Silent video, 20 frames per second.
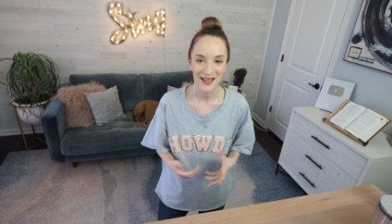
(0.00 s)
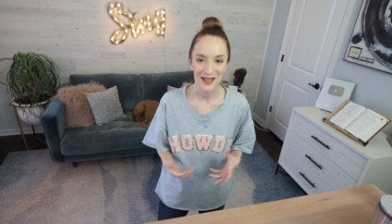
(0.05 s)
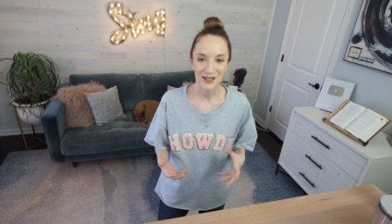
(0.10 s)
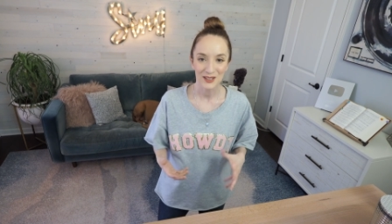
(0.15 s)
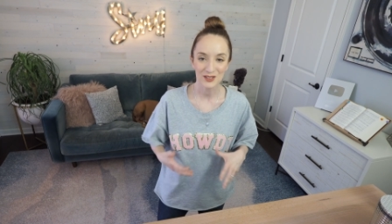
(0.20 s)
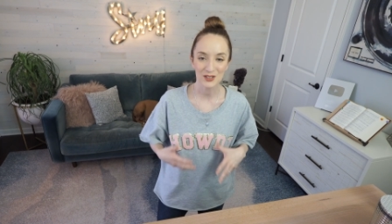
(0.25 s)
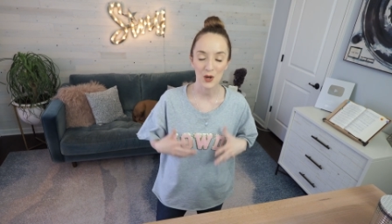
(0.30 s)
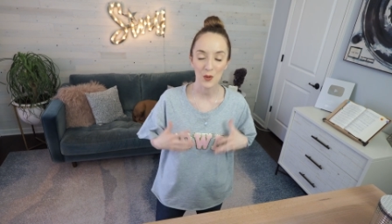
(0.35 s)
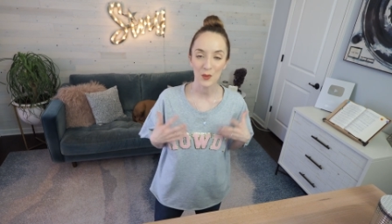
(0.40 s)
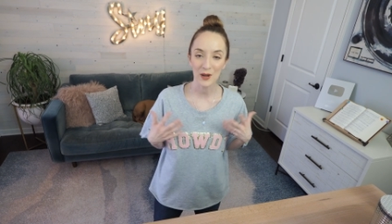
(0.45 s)

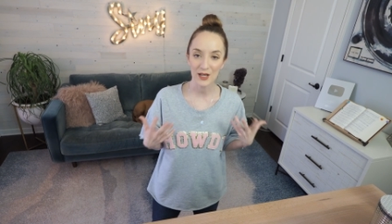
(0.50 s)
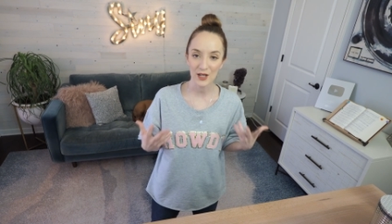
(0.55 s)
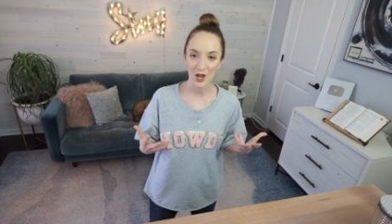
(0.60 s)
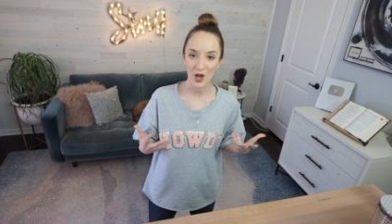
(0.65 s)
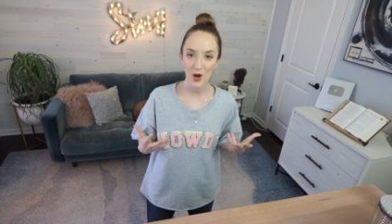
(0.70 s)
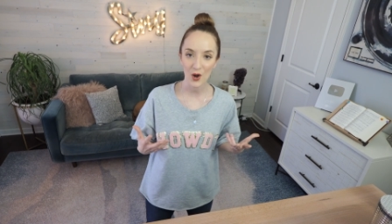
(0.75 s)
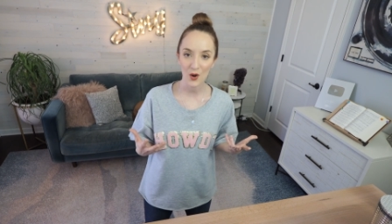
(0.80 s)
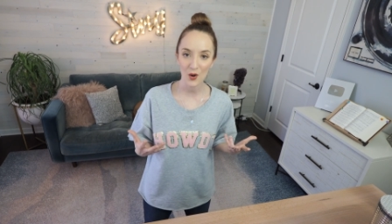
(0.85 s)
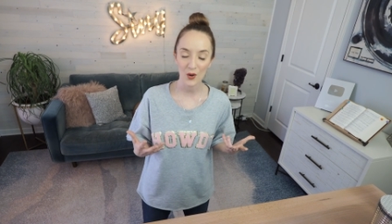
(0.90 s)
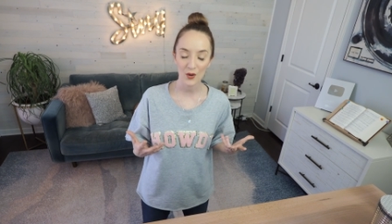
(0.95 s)
So we
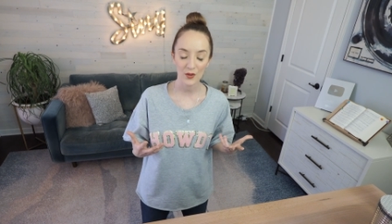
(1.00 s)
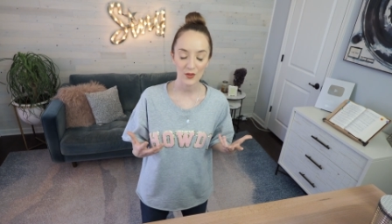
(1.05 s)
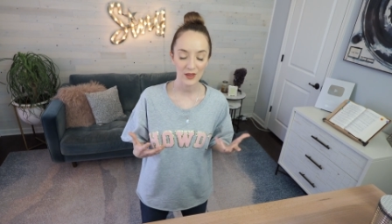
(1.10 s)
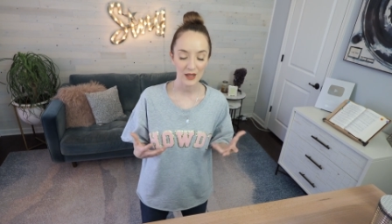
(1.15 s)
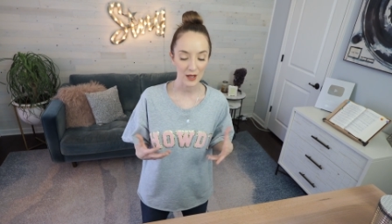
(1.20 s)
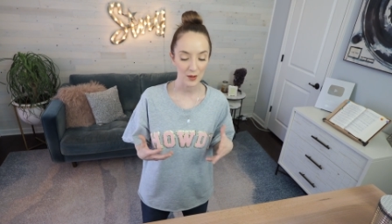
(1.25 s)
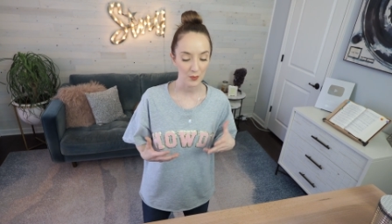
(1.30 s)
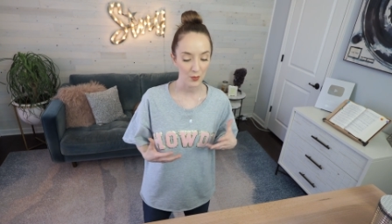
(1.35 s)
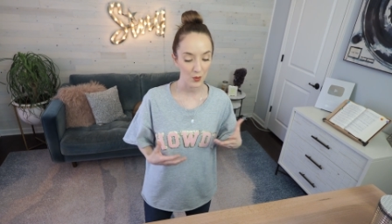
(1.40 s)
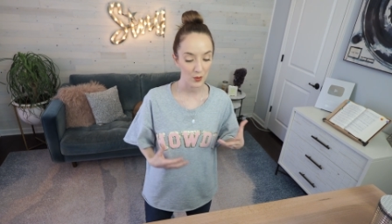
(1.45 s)
know the
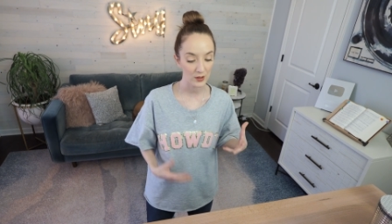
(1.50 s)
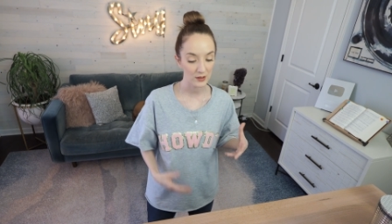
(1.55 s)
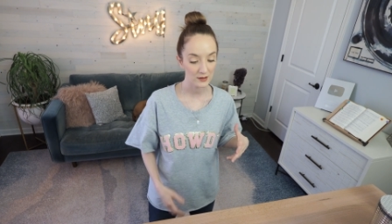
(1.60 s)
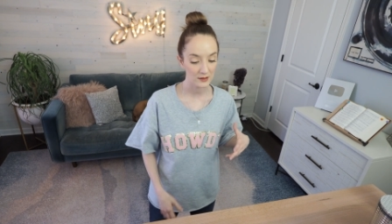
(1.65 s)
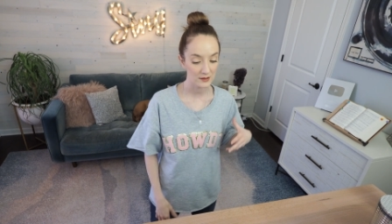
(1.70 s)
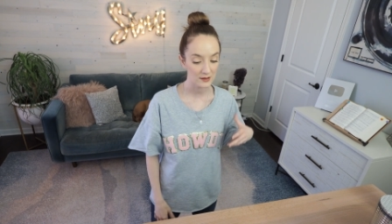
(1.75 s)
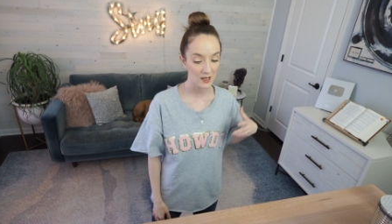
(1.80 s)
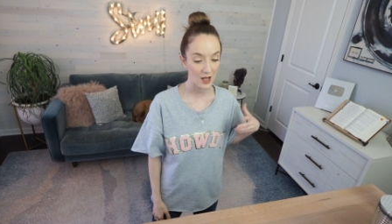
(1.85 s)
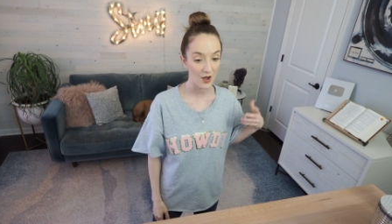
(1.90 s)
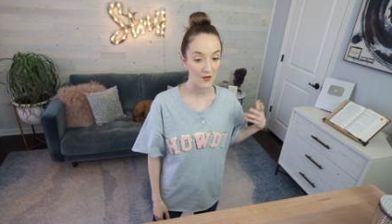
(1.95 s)

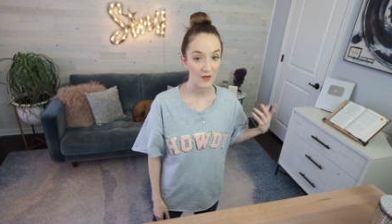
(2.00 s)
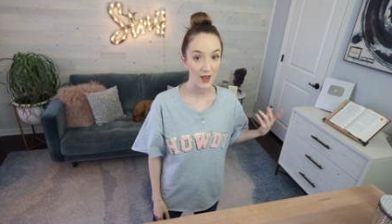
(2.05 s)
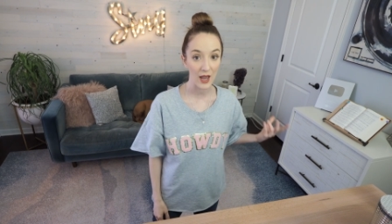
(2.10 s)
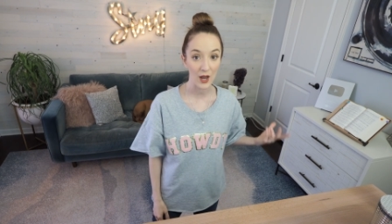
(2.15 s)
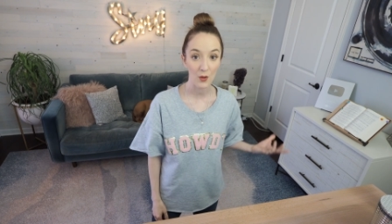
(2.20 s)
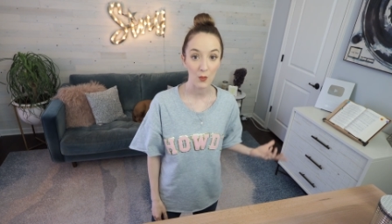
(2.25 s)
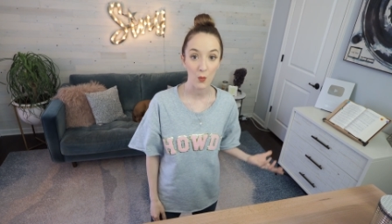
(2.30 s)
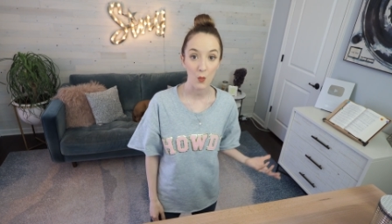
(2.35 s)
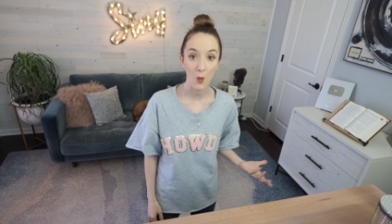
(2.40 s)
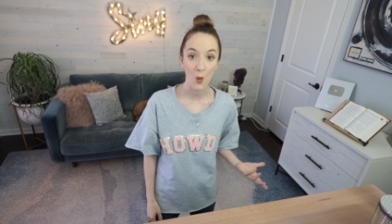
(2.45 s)
importance of a
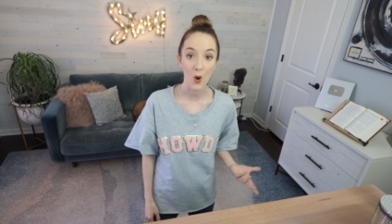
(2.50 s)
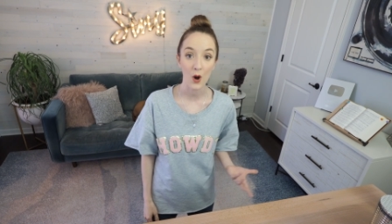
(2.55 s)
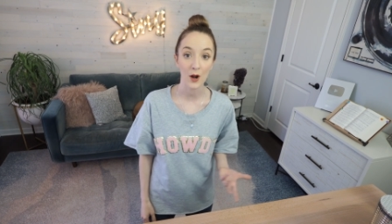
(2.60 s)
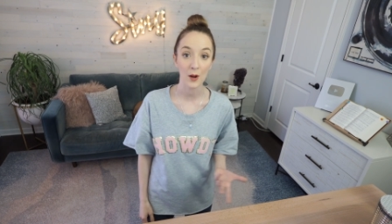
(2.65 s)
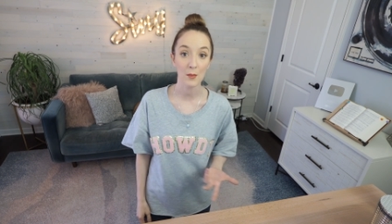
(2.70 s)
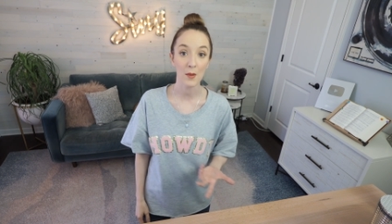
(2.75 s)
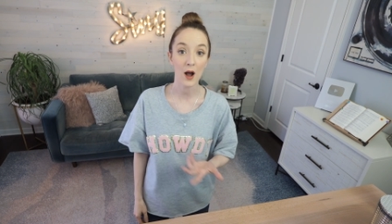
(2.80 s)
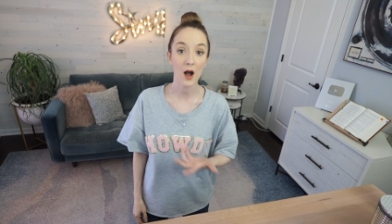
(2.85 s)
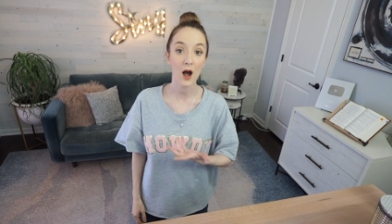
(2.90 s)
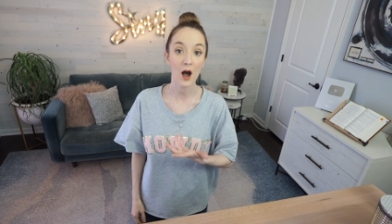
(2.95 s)

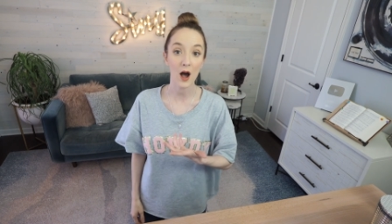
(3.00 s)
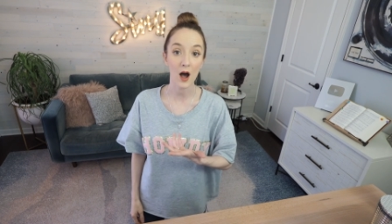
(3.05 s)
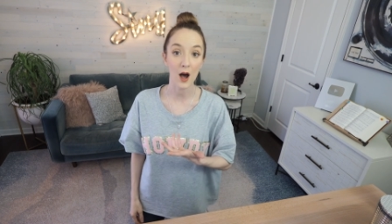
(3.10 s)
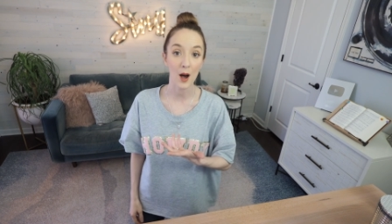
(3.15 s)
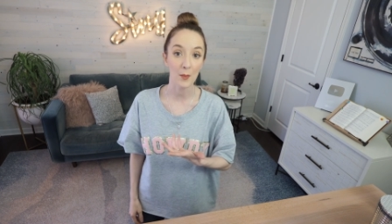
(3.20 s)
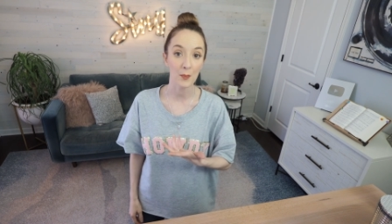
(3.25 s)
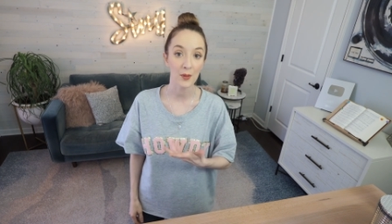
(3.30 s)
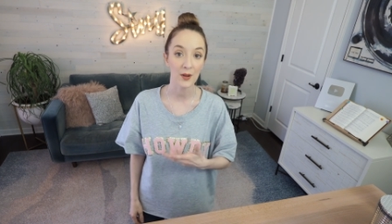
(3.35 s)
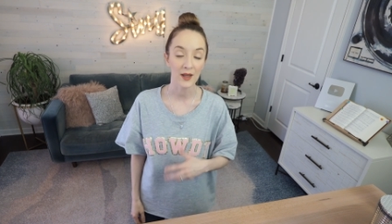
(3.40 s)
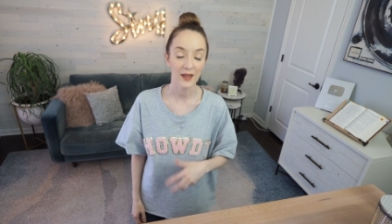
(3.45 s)
warm up.